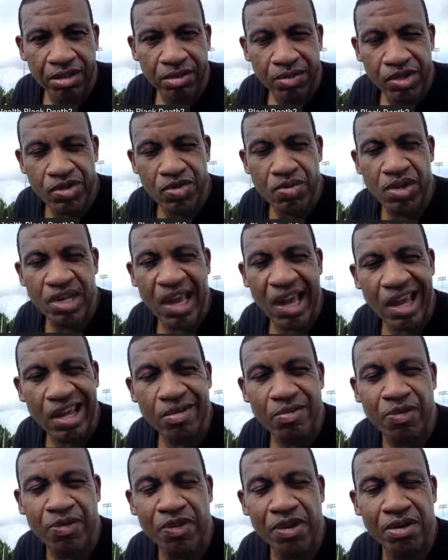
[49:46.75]
When you
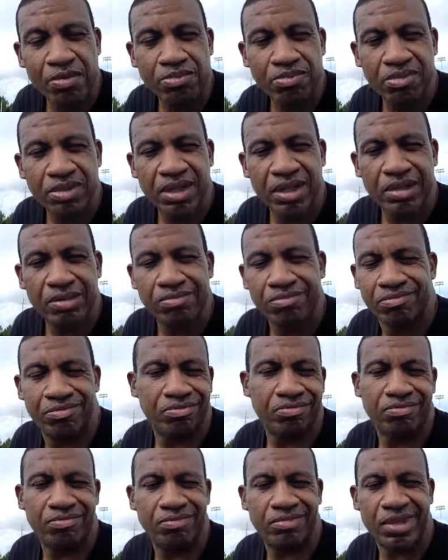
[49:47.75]
came from
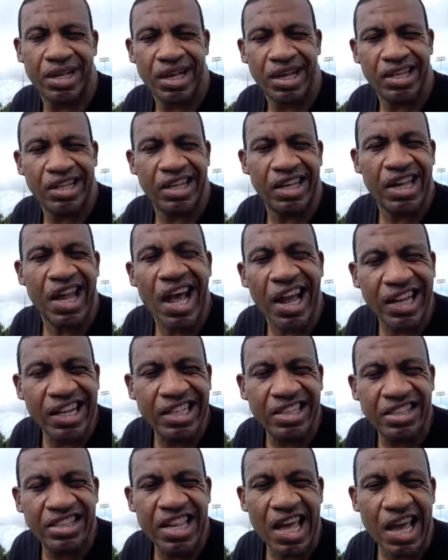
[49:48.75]

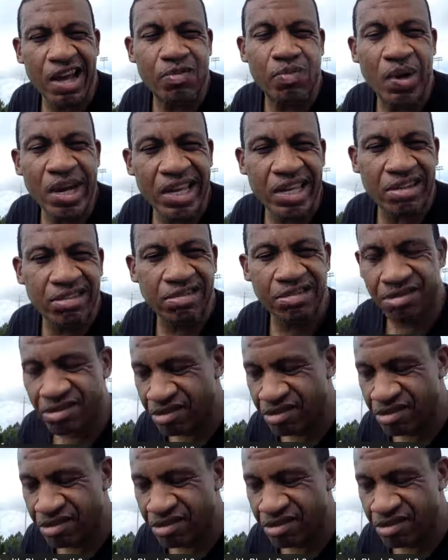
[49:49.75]
lions that win.